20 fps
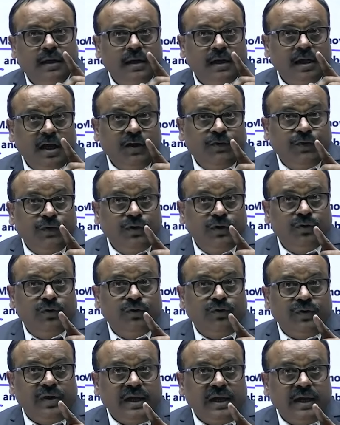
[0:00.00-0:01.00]
if you
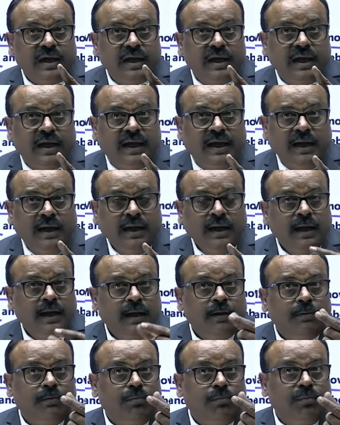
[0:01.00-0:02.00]
will
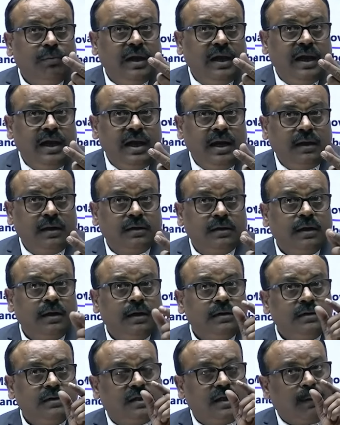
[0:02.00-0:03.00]
make
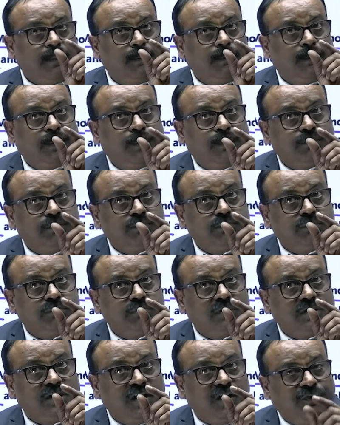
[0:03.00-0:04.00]
the
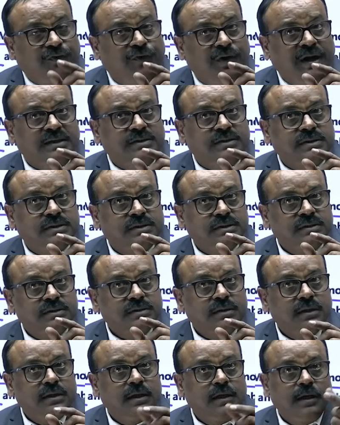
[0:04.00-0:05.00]
difference
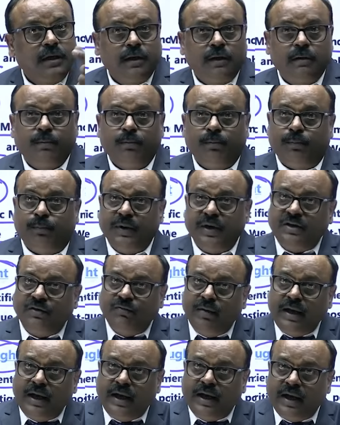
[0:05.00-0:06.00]

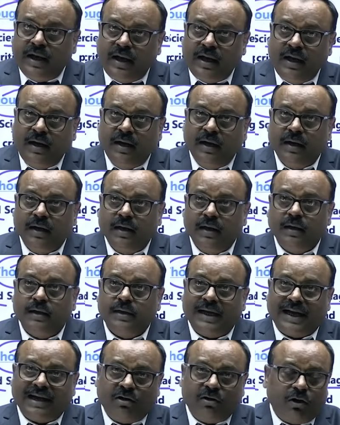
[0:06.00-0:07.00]
between
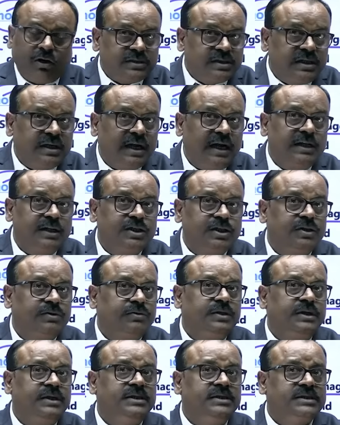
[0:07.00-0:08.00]
the classical
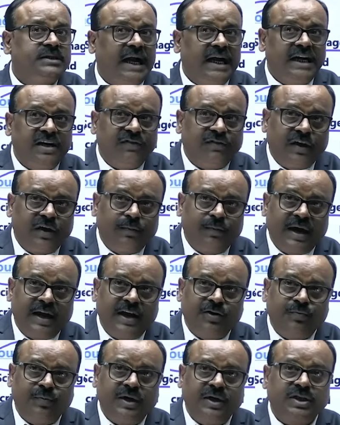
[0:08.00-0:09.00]
theory, scientific
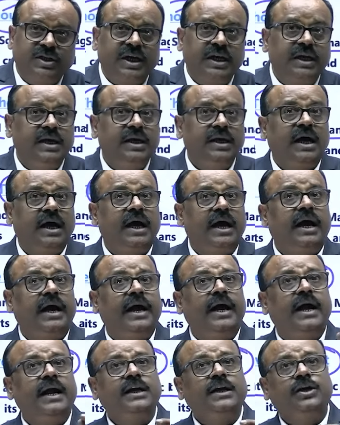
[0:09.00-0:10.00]
management theory,
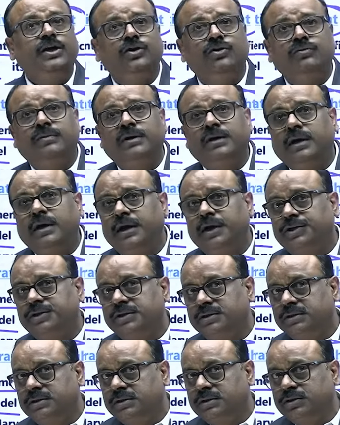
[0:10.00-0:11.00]
and human
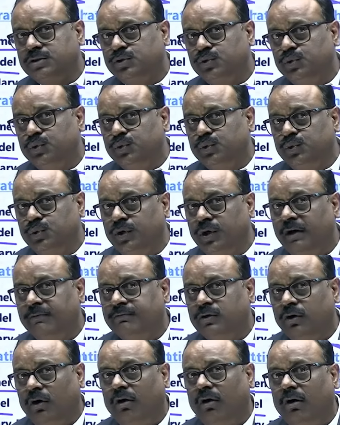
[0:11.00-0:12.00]
relation school of
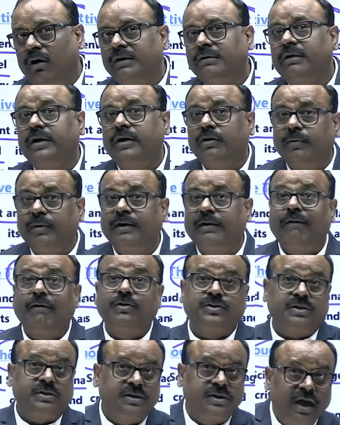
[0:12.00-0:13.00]
thought or human
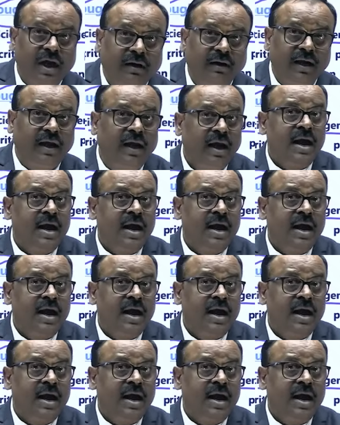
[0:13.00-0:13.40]
relation theory,